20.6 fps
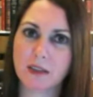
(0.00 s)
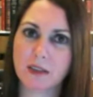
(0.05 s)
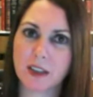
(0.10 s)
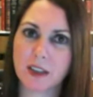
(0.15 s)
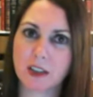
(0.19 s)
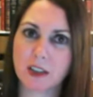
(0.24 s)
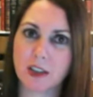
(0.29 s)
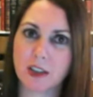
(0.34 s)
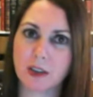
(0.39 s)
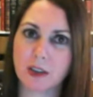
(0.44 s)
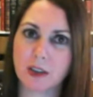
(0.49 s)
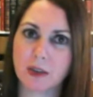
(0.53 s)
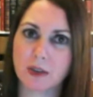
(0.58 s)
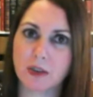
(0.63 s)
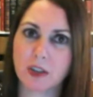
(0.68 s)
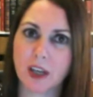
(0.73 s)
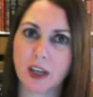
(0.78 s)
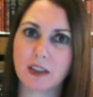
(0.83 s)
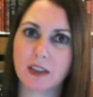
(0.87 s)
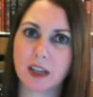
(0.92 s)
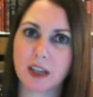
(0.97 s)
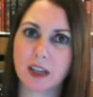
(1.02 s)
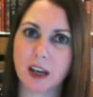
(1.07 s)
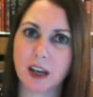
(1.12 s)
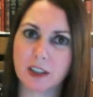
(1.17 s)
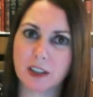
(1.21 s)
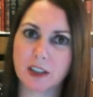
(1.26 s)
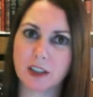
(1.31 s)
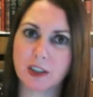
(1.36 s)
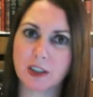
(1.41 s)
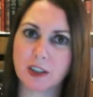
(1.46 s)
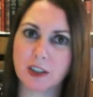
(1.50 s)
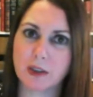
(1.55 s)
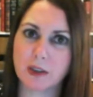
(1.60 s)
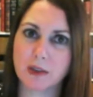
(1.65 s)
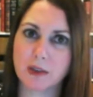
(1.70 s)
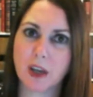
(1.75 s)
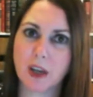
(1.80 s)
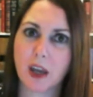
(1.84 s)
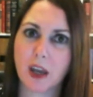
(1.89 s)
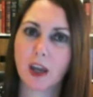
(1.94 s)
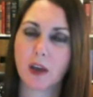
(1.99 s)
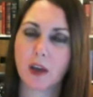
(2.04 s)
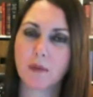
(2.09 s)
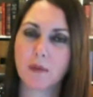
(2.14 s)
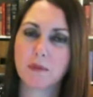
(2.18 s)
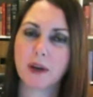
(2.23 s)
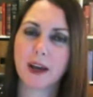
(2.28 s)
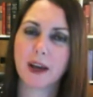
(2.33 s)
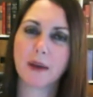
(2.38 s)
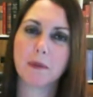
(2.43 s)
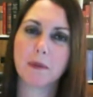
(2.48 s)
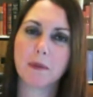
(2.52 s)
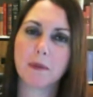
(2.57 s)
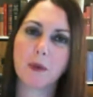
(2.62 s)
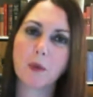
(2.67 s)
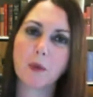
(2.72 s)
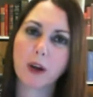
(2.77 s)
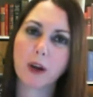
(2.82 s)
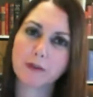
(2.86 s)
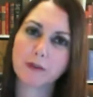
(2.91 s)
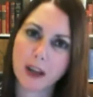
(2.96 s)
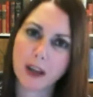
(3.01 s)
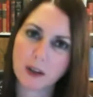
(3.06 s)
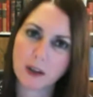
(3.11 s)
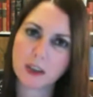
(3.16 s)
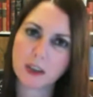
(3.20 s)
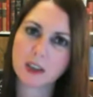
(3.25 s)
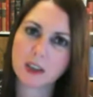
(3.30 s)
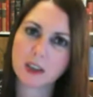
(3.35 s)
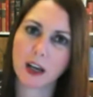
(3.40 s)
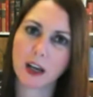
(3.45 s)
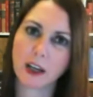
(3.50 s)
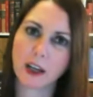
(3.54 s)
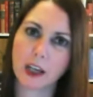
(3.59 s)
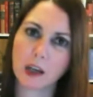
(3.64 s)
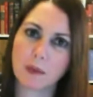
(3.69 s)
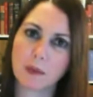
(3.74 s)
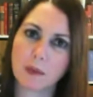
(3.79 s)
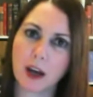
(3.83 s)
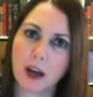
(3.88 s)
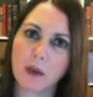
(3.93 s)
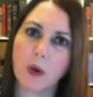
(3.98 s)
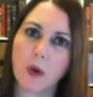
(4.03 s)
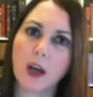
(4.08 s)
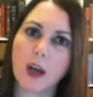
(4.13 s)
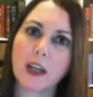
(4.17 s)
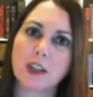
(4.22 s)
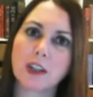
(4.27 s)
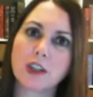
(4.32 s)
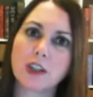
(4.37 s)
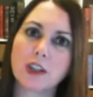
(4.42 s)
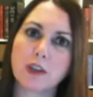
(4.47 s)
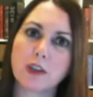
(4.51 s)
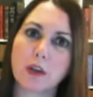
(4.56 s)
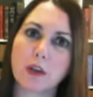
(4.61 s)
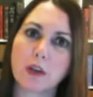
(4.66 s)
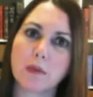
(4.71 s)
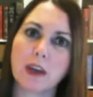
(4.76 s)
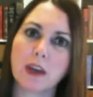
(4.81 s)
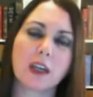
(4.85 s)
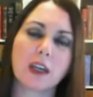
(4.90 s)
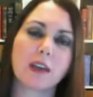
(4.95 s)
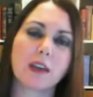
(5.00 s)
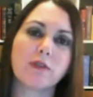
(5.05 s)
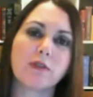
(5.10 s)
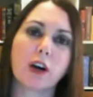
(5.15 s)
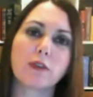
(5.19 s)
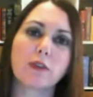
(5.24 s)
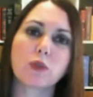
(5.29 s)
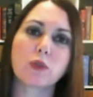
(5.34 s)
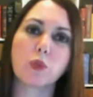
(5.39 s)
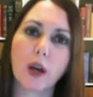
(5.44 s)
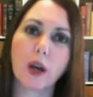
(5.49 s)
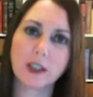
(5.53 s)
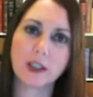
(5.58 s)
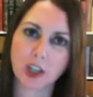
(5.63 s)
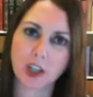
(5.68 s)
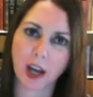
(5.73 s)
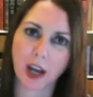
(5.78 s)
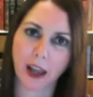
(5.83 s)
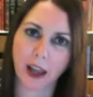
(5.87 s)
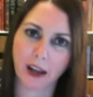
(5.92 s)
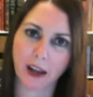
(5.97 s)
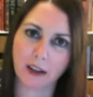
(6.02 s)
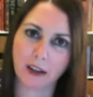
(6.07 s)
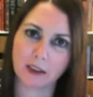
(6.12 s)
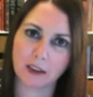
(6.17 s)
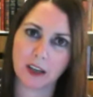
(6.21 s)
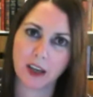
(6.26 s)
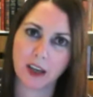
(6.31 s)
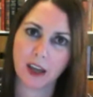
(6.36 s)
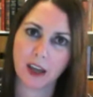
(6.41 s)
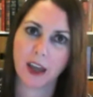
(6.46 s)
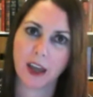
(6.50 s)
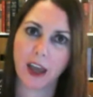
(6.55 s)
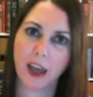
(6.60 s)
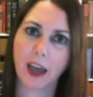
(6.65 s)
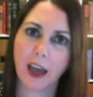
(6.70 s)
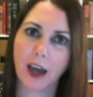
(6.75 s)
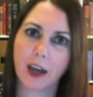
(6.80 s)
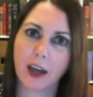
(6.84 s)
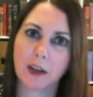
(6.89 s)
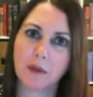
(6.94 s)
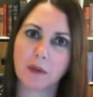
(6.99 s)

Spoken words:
issues and tough issues, but where Fred was talking about one issue that maybe involved one child, and